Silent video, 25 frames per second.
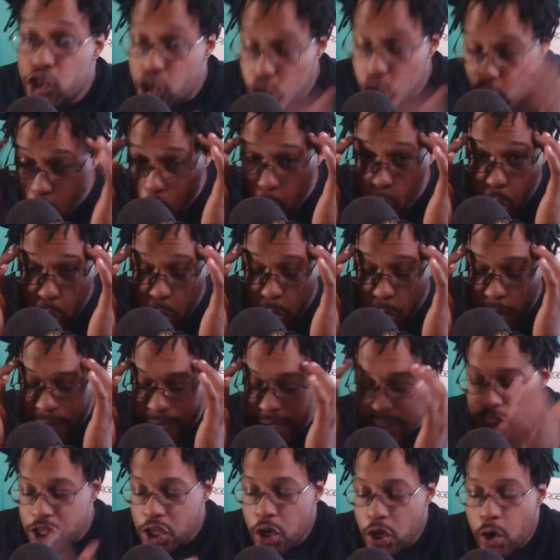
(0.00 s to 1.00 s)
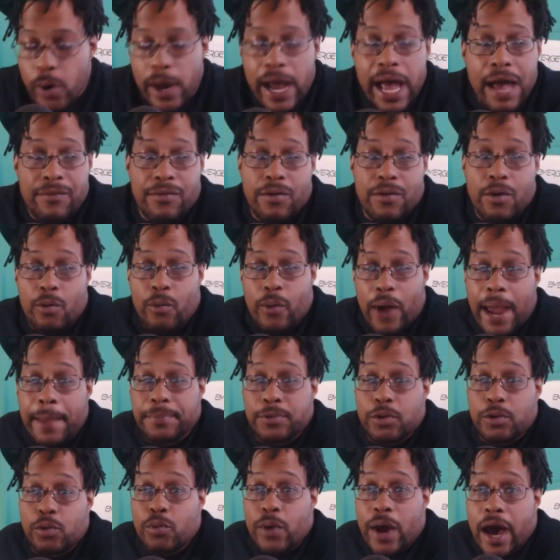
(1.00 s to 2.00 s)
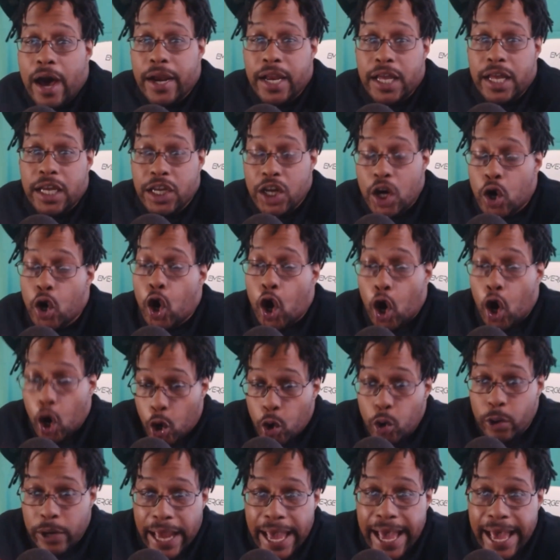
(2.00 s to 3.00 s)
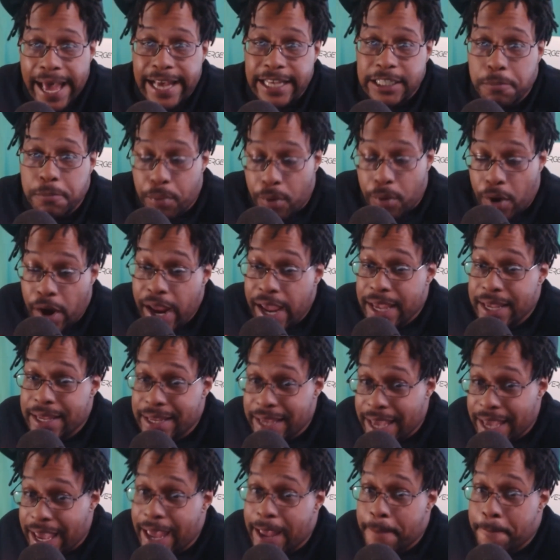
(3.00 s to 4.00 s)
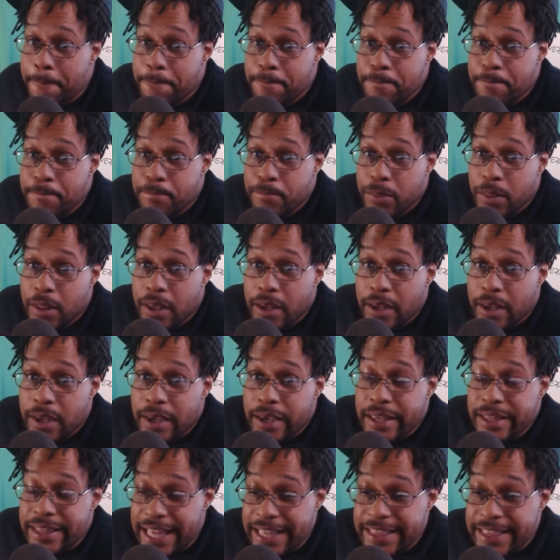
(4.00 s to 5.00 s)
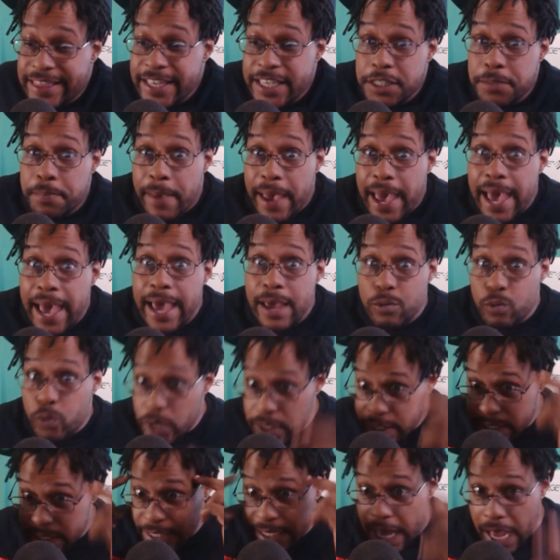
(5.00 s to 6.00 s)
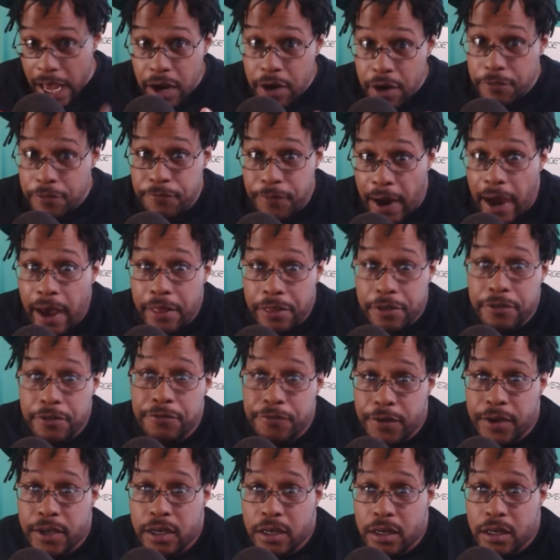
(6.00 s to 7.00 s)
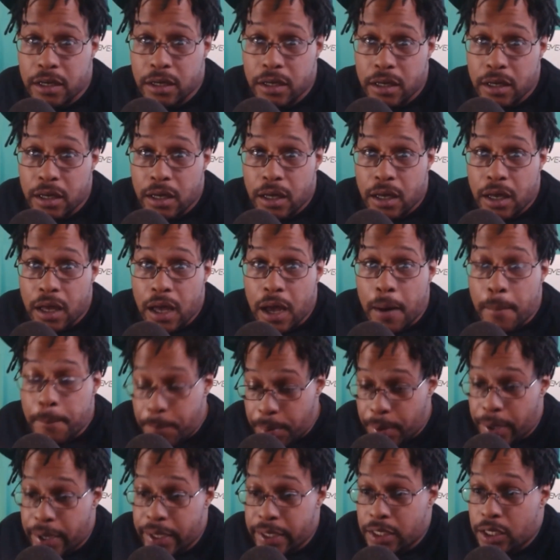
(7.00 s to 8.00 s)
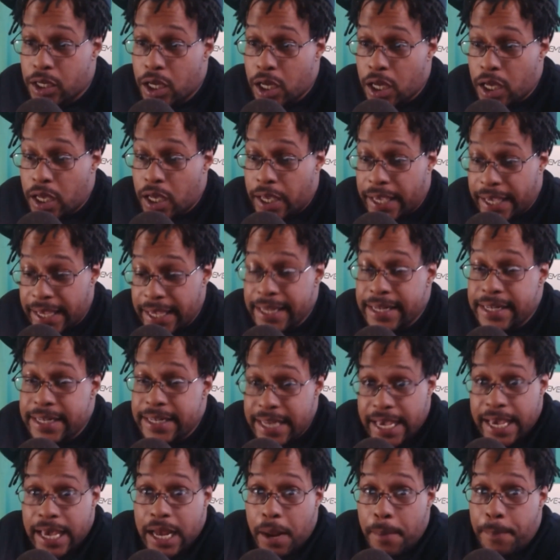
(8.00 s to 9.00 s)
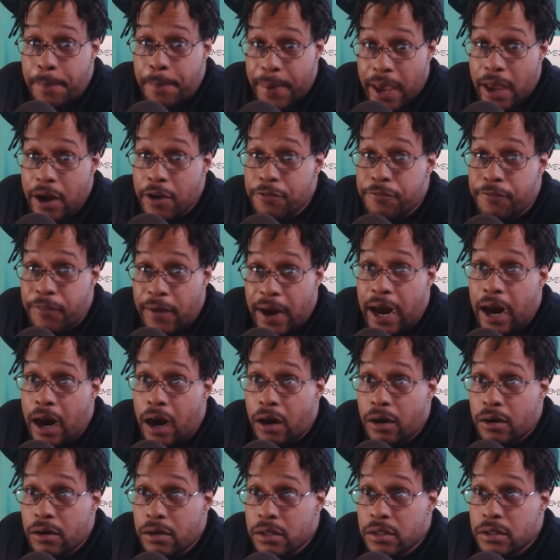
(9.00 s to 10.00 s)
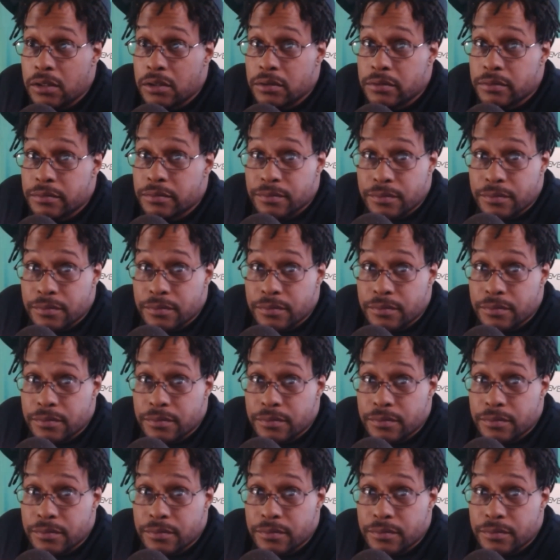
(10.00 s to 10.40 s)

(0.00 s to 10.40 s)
that you still haven't wrapped around in your old ass brain yet that this man was not a father figure, but indeed a pedophile.